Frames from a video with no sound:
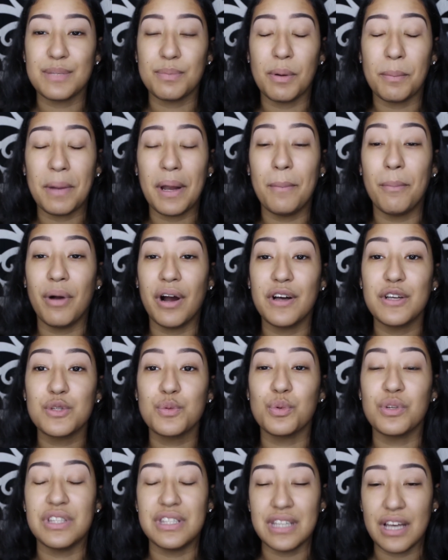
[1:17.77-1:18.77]
but my
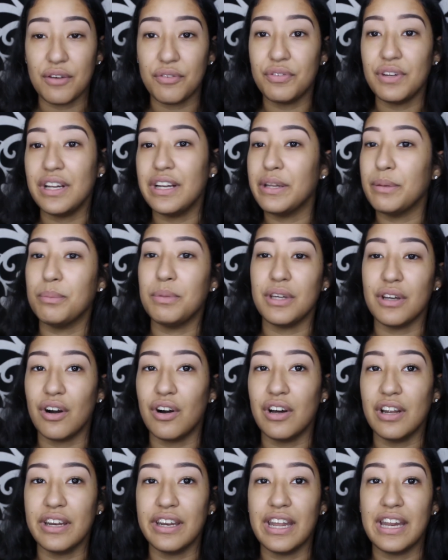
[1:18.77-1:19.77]
brows will definitely be
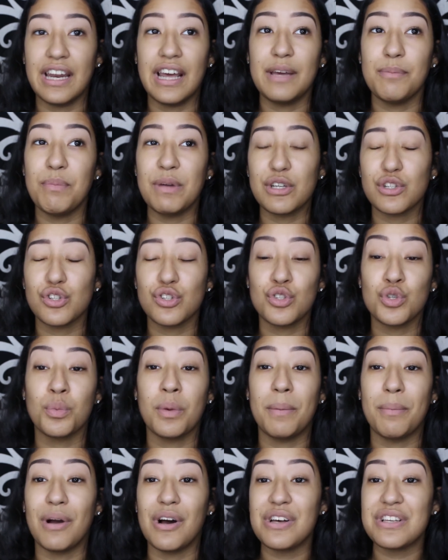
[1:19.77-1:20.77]
on, and I make sure to do
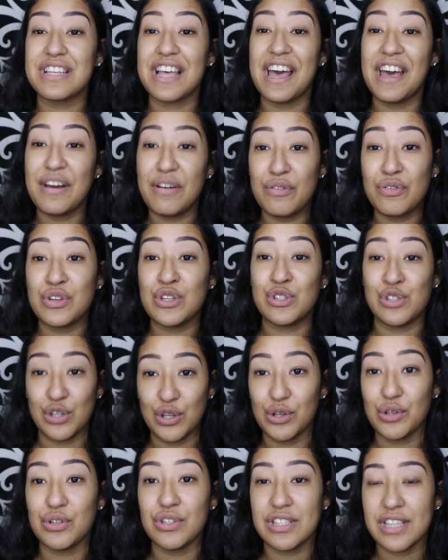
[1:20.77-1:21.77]
my brows every
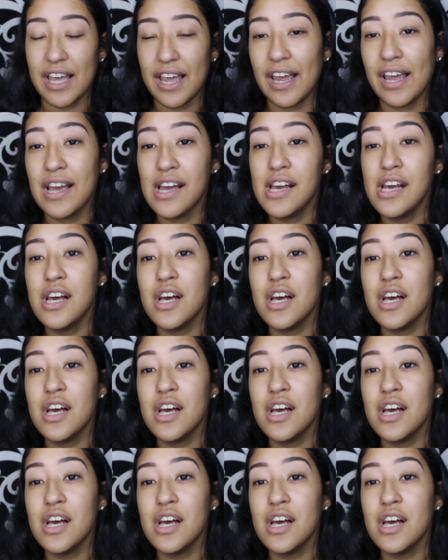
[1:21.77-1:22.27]
single day.